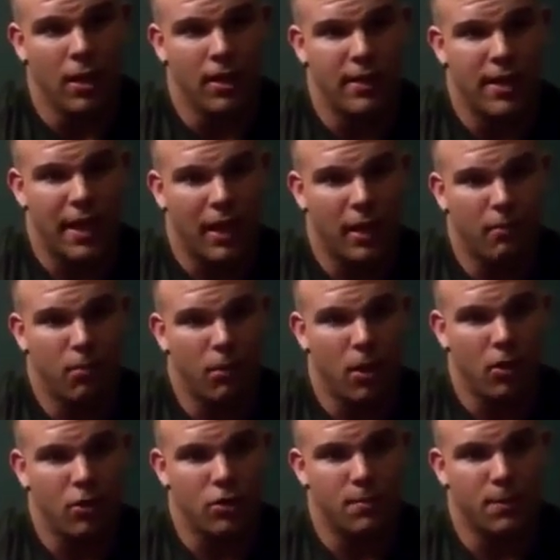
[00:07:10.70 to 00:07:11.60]
DECA
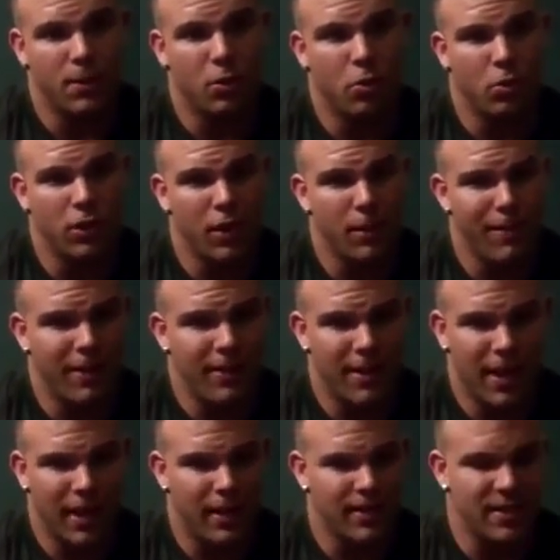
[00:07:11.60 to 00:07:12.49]
bloats. But the cool thing about
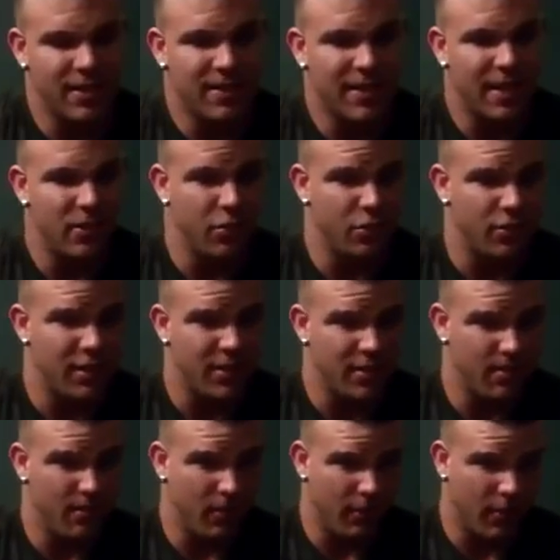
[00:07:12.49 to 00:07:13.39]
DECA is it stays in your
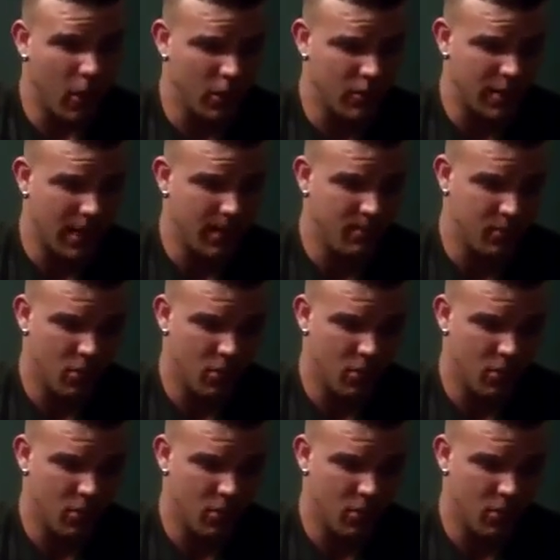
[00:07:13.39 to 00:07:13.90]
system a long time,